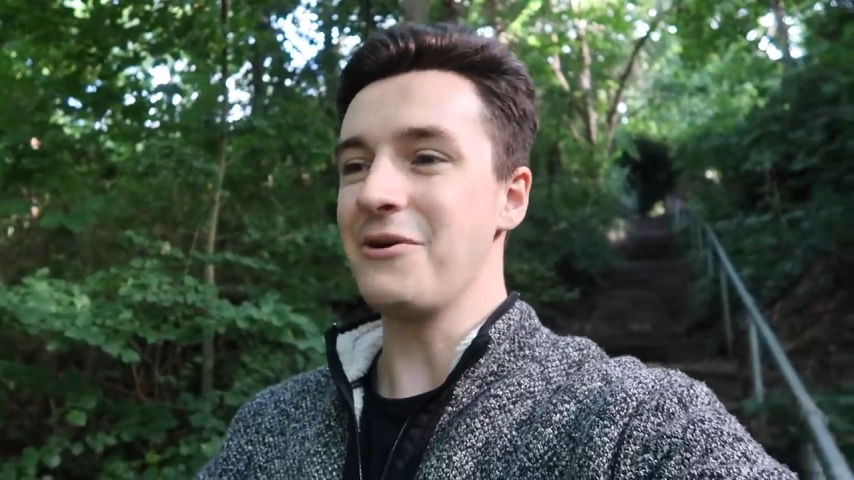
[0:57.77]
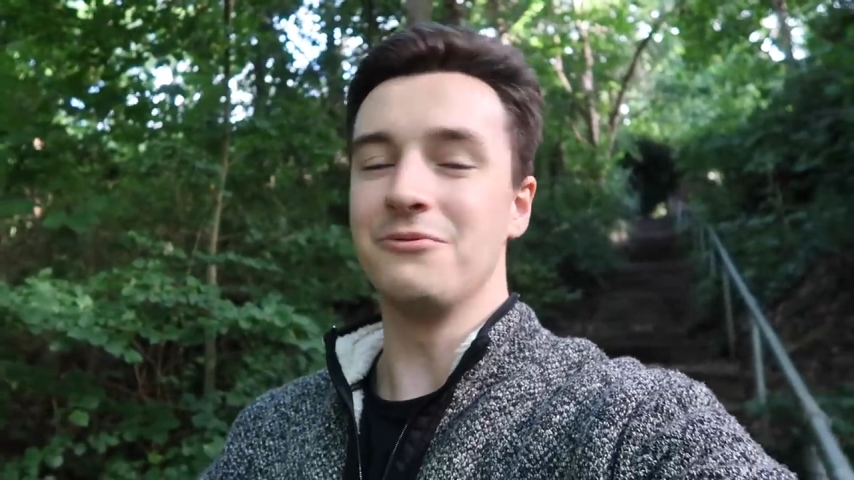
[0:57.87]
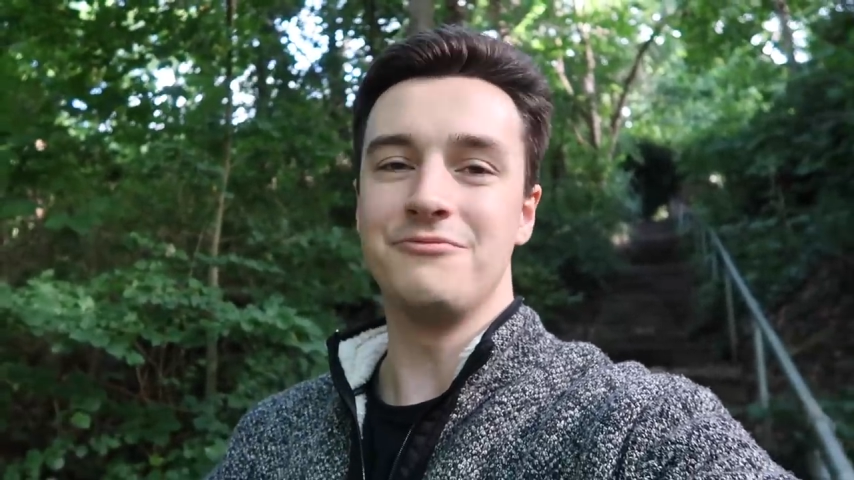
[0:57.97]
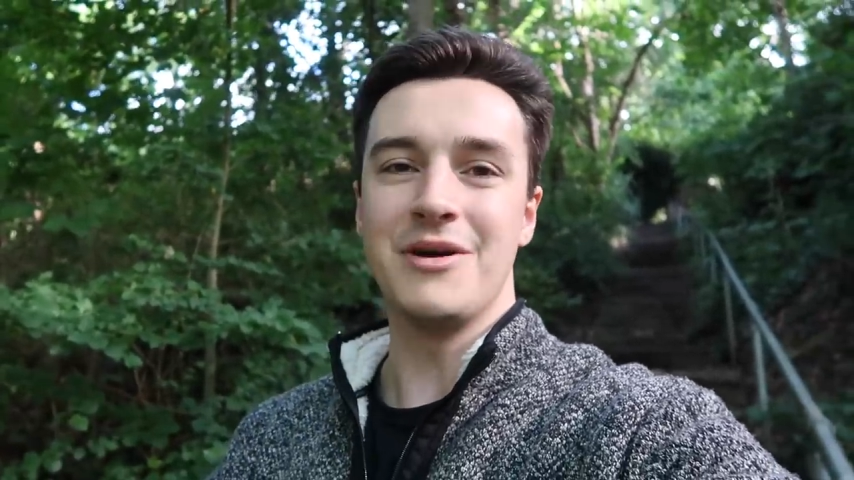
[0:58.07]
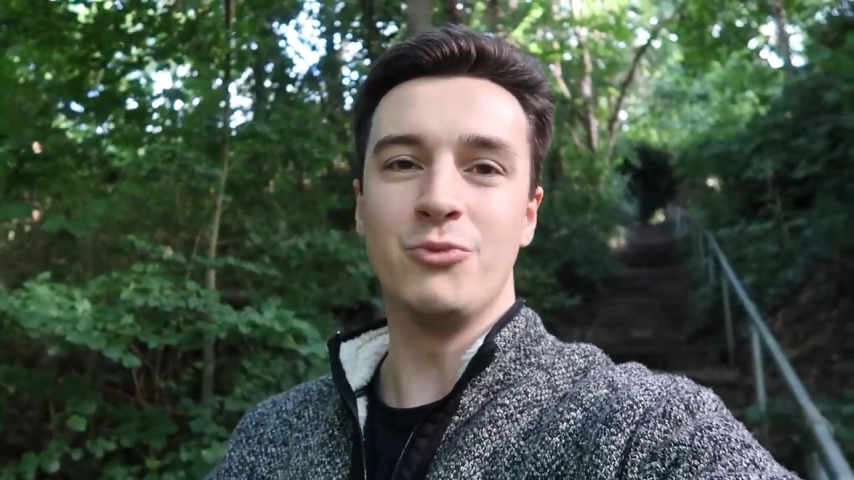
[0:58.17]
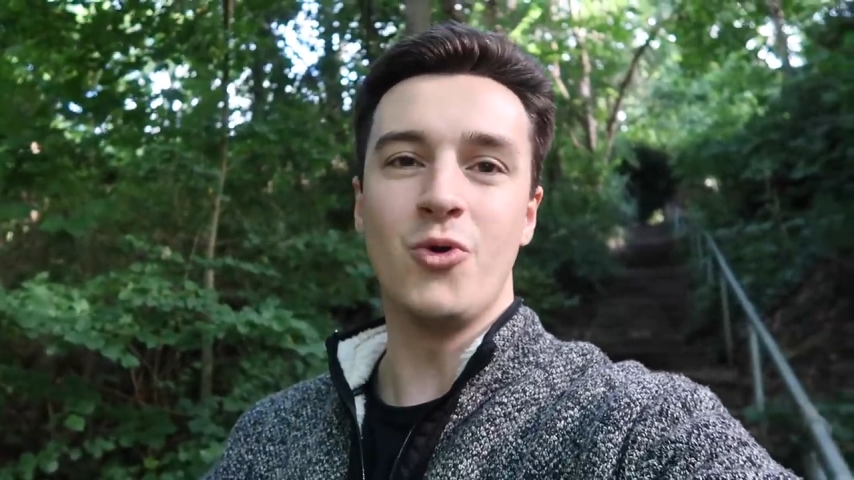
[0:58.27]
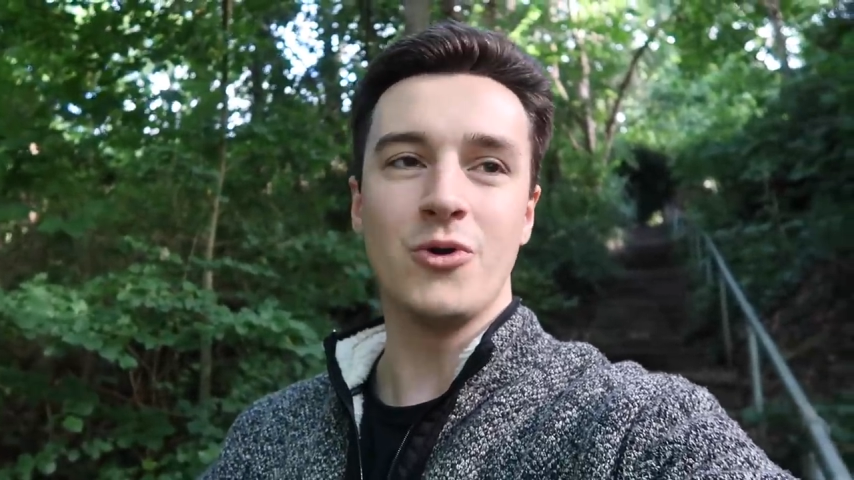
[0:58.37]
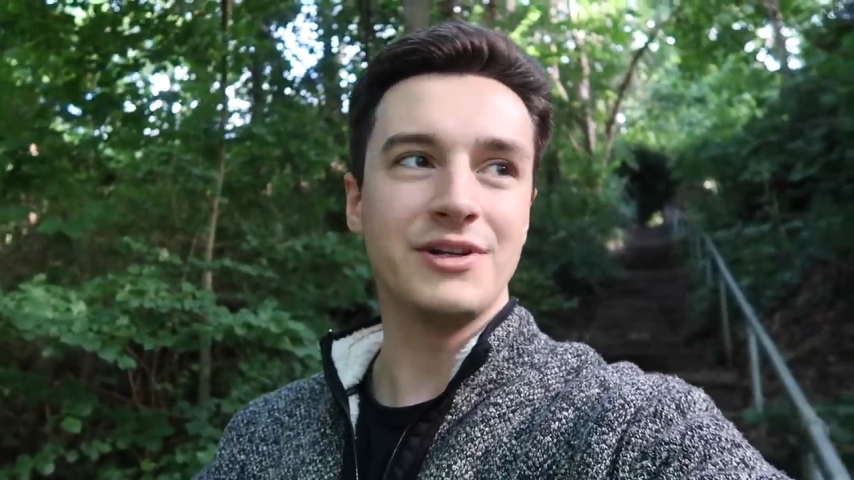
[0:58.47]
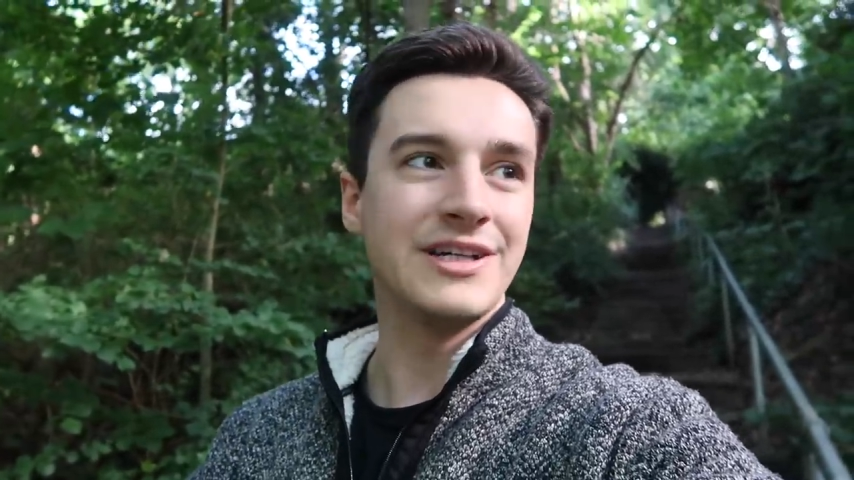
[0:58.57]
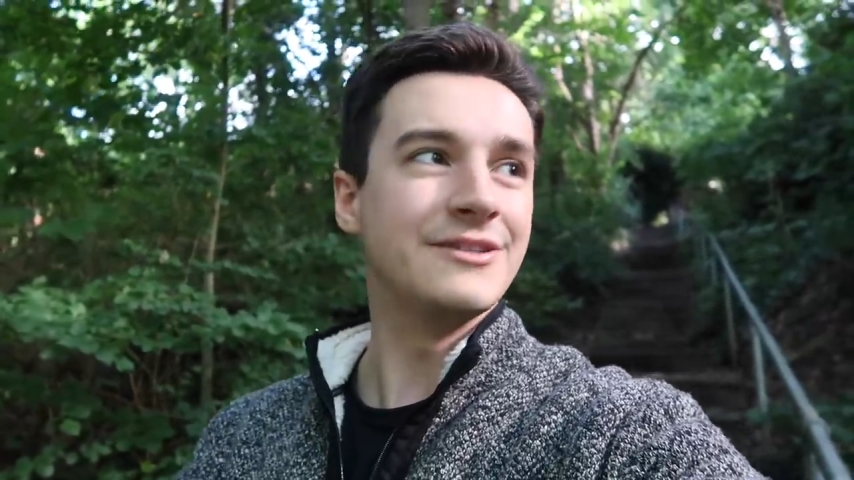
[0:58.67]
go on my
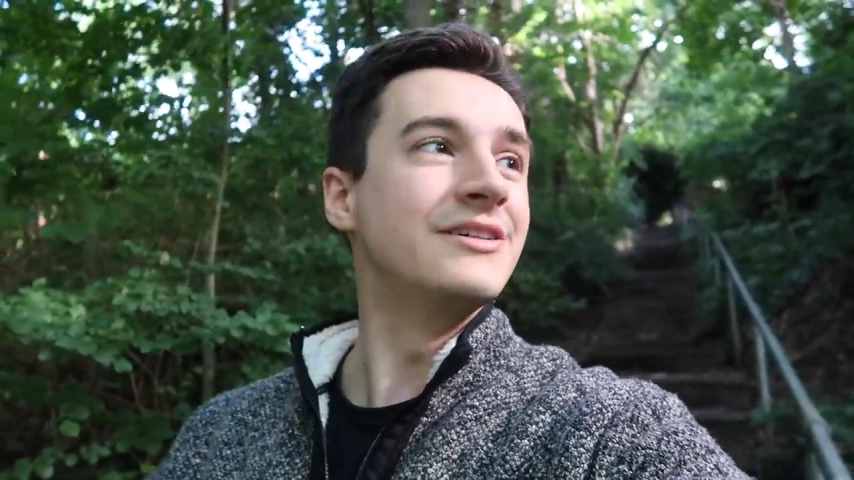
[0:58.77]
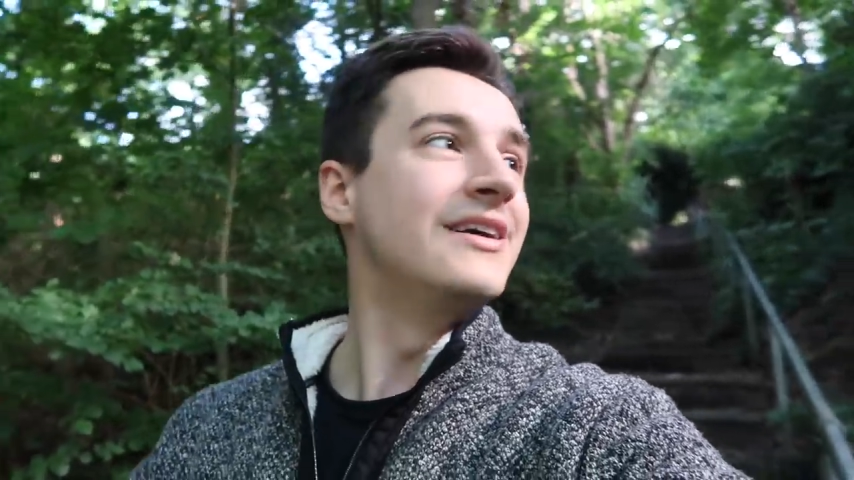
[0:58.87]
walk now